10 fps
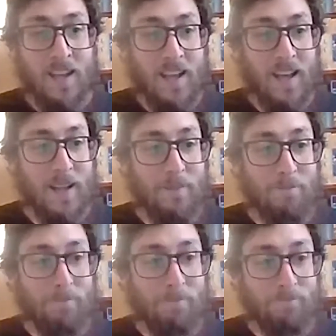I'd
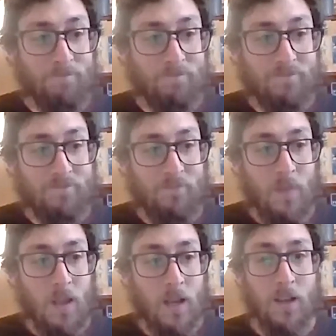
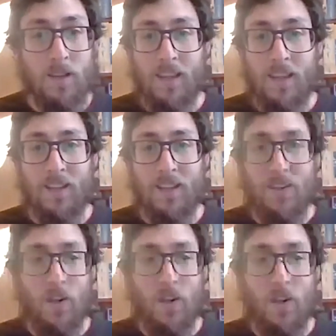like to thank
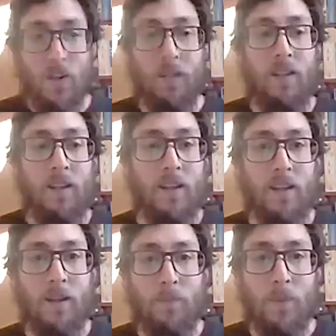Noel,
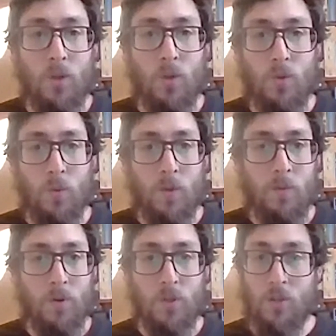who
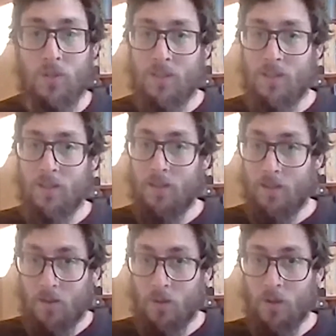produced
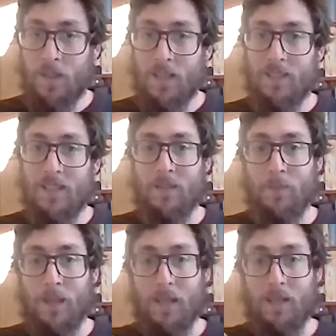all of this. He's
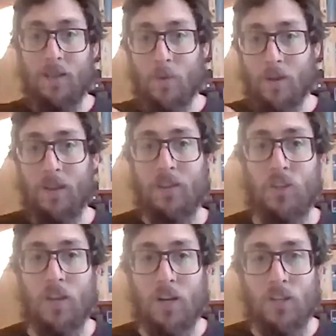been the one in
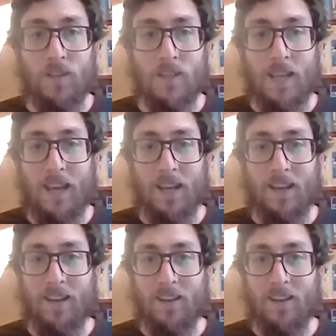charge of the tech.